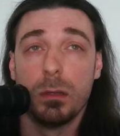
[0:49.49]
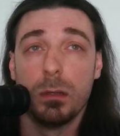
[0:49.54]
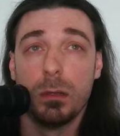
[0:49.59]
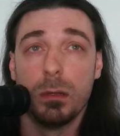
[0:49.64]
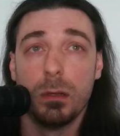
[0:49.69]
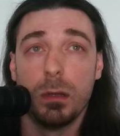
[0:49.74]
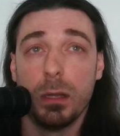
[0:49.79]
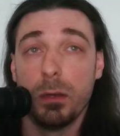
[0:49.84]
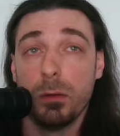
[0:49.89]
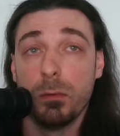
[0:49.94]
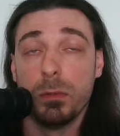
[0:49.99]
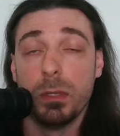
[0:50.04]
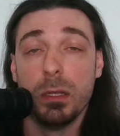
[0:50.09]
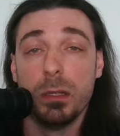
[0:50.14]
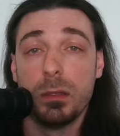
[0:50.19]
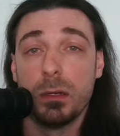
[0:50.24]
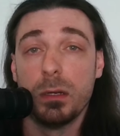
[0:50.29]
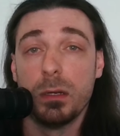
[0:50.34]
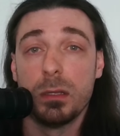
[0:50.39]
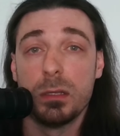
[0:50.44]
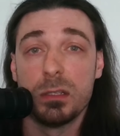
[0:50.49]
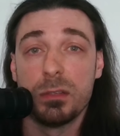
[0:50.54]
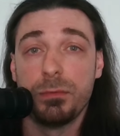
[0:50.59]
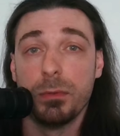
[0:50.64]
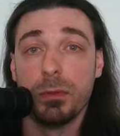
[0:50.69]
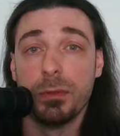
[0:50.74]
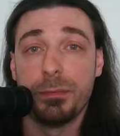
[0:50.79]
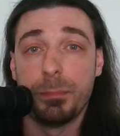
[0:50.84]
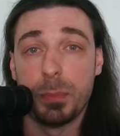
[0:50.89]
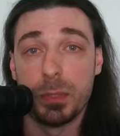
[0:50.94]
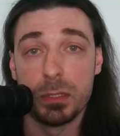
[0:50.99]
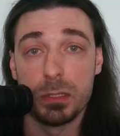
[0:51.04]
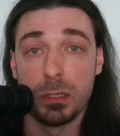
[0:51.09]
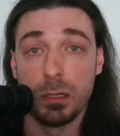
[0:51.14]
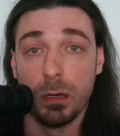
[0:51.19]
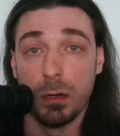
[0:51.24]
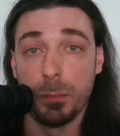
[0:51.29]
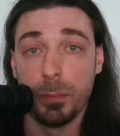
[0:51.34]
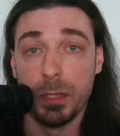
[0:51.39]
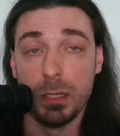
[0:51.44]
I know the internet is full of
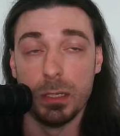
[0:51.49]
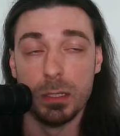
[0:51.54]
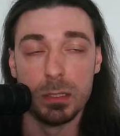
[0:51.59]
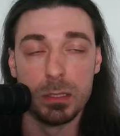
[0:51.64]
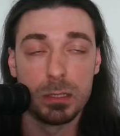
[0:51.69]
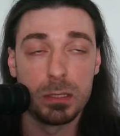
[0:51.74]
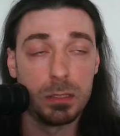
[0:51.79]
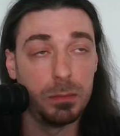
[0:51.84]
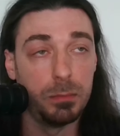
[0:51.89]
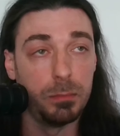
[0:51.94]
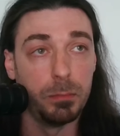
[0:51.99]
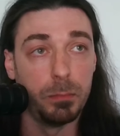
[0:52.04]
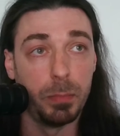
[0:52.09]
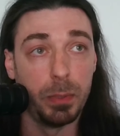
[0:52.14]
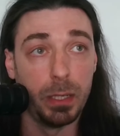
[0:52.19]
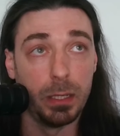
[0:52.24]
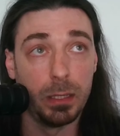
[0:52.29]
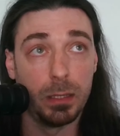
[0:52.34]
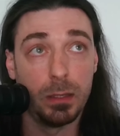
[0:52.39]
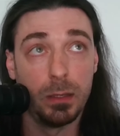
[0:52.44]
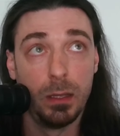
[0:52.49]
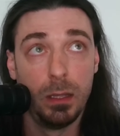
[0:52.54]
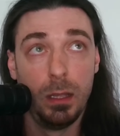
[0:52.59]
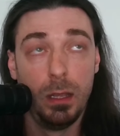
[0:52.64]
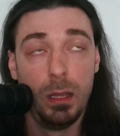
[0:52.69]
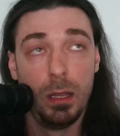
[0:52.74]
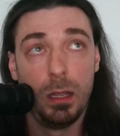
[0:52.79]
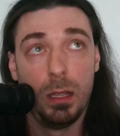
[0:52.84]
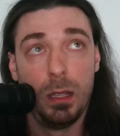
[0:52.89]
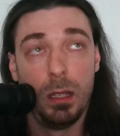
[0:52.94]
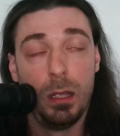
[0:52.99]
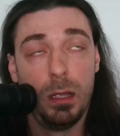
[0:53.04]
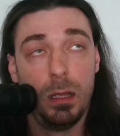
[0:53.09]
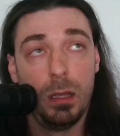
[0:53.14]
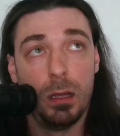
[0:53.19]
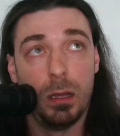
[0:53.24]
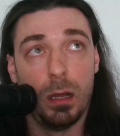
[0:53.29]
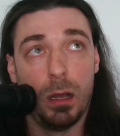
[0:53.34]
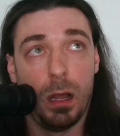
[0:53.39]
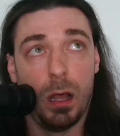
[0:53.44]
personal opinions, but
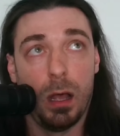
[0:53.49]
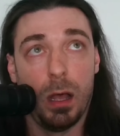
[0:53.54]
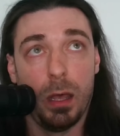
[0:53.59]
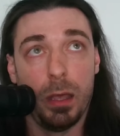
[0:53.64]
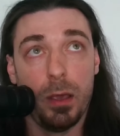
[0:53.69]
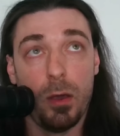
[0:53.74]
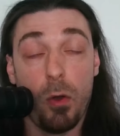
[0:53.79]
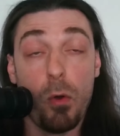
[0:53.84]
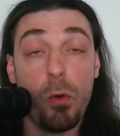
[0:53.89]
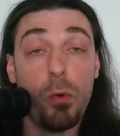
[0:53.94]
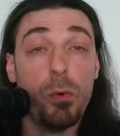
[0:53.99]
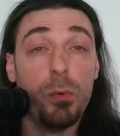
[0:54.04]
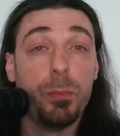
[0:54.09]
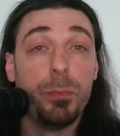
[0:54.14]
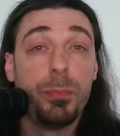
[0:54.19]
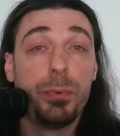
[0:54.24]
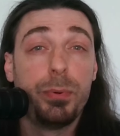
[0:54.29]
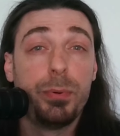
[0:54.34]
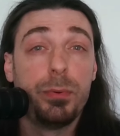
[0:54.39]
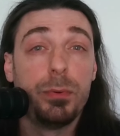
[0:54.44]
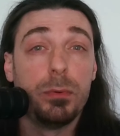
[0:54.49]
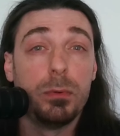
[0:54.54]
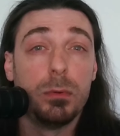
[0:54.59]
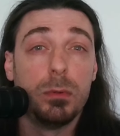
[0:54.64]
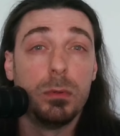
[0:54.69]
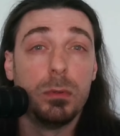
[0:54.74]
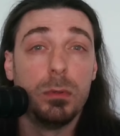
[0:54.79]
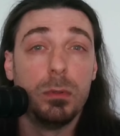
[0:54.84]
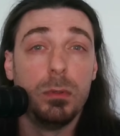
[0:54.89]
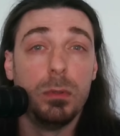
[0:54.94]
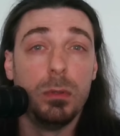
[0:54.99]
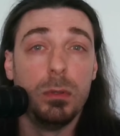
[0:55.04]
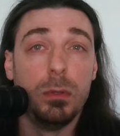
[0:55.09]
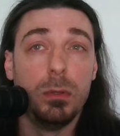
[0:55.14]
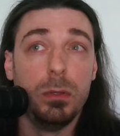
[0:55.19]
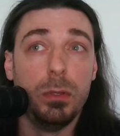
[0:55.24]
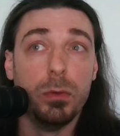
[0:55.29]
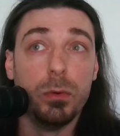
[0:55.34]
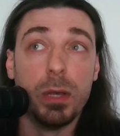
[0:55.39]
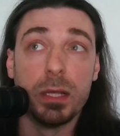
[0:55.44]
I hope
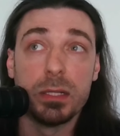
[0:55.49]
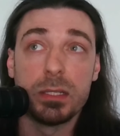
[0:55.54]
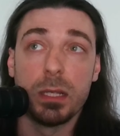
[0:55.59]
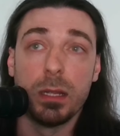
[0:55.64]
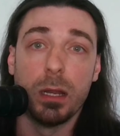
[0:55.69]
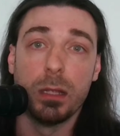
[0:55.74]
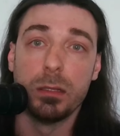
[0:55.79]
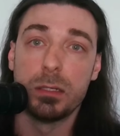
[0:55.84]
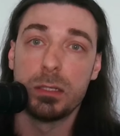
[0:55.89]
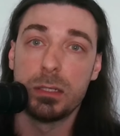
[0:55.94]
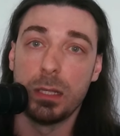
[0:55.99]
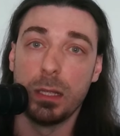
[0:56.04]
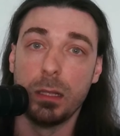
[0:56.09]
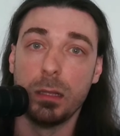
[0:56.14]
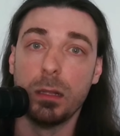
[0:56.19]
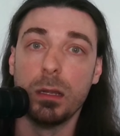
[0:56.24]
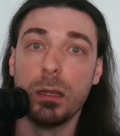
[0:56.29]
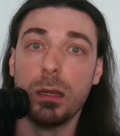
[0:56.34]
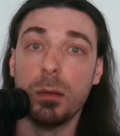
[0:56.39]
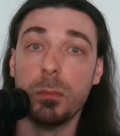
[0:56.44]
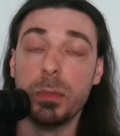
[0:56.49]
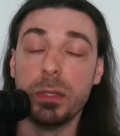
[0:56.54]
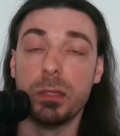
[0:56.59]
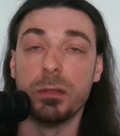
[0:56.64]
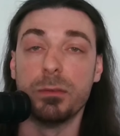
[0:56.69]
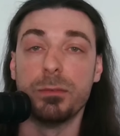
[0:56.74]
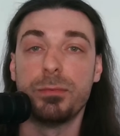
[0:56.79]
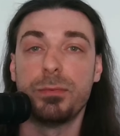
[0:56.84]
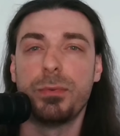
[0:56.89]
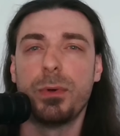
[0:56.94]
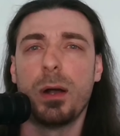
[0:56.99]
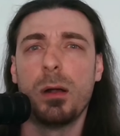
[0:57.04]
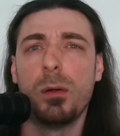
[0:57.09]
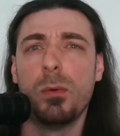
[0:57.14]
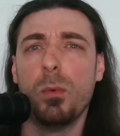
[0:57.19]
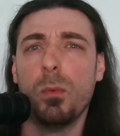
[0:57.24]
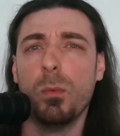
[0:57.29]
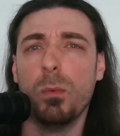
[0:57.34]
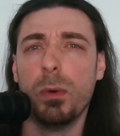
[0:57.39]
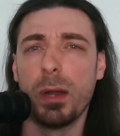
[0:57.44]
you guys can understand a little bit of
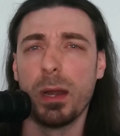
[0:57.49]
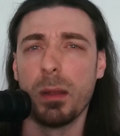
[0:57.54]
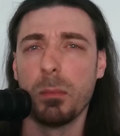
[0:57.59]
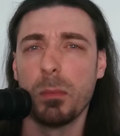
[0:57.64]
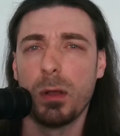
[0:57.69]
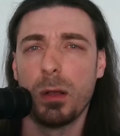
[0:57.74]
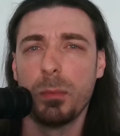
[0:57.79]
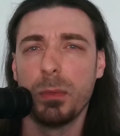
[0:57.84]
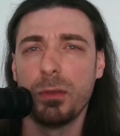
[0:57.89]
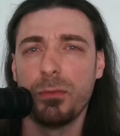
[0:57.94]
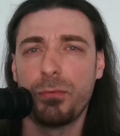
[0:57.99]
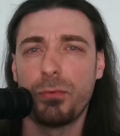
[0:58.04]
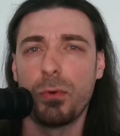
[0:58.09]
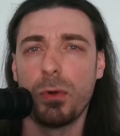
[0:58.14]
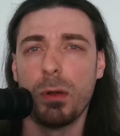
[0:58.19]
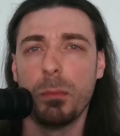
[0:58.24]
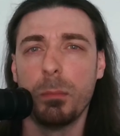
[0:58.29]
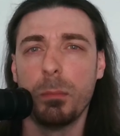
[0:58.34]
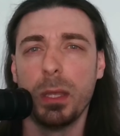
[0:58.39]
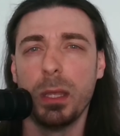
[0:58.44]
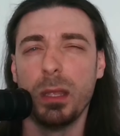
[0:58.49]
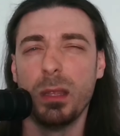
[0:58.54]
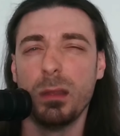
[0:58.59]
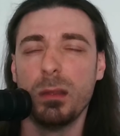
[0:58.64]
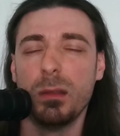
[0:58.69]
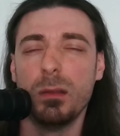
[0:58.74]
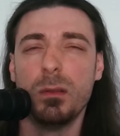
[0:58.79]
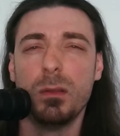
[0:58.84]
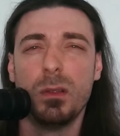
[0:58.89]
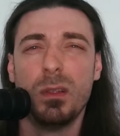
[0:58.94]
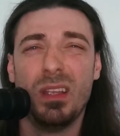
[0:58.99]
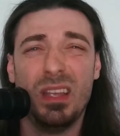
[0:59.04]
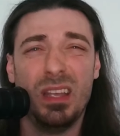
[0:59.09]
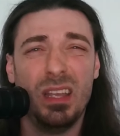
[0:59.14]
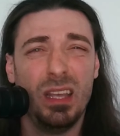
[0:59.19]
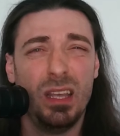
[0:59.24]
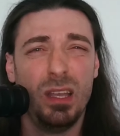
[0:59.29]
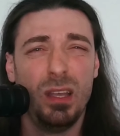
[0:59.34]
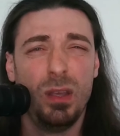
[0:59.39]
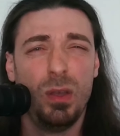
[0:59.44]
where I'm coming from and
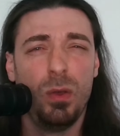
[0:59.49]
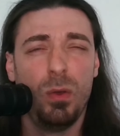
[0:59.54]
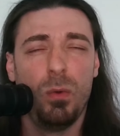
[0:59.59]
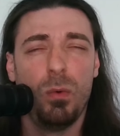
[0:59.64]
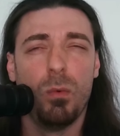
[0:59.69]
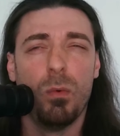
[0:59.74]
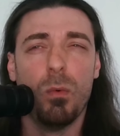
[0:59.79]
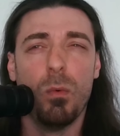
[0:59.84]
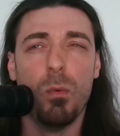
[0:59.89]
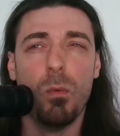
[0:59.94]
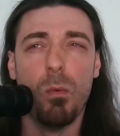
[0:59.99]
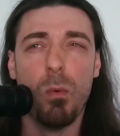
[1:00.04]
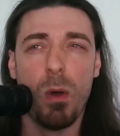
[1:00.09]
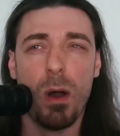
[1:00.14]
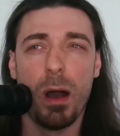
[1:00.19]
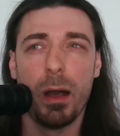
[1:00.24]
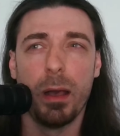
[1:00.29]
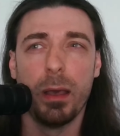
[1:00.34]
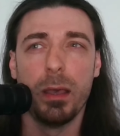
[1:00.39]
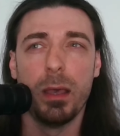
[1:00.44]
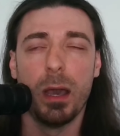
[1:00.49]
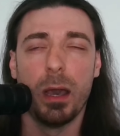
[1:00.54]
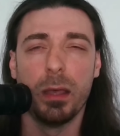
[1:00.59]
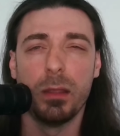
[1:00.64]
why I